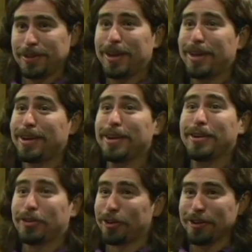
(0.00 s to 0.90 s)
It
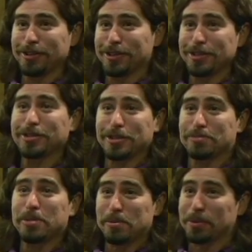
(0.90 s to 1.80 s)
encourages just
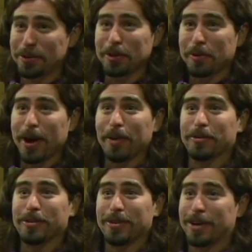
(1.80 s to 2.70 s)
people to go out
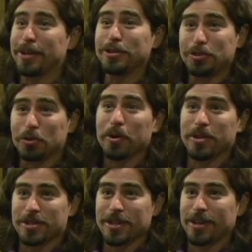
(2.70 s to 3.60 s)
and enjoy
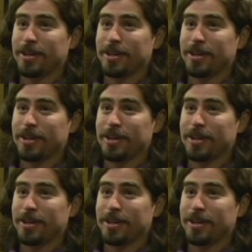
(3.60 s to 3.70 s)
the city.